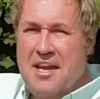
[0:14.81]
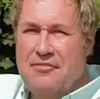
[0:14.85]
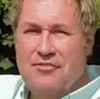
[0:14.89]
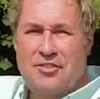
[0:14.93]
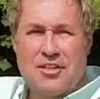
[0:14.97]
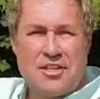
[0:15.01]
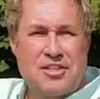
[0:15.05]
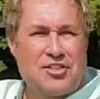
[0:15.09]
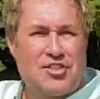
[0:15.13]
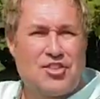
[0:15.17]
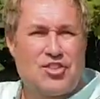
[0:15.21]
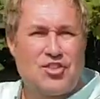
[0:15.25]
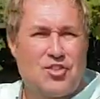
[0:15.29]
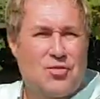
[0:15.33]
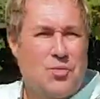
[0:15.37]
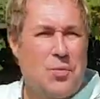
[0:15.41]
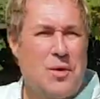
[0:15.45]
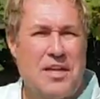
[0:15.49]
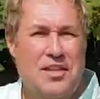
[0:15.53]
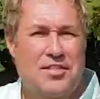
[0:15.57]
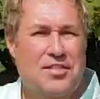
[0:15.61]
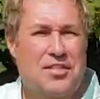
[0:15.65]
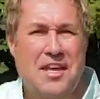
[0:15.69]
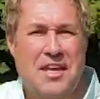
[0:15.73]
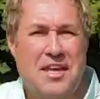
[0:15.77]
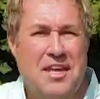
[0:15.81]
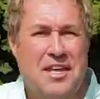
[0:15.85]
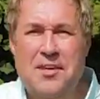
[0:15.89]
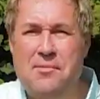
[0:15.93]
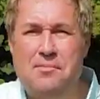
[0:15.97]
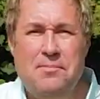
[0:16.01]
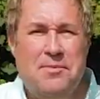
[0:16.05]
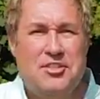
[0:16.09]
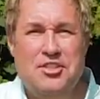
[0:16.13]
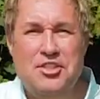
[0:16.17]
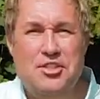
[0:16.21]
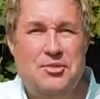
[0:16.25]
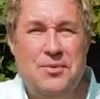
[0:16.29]
every sweet thing
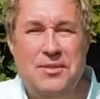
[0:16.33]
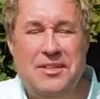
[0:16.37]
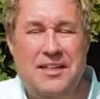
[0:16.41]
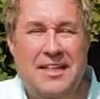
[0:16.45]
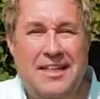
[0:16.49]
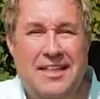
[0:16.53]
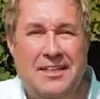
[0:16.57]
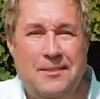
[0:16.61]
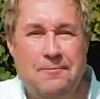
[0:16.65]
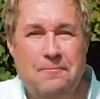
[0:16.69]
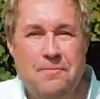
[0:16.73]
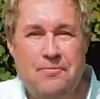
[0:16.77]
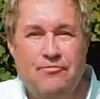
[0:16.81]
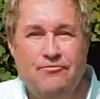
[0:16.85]
in between.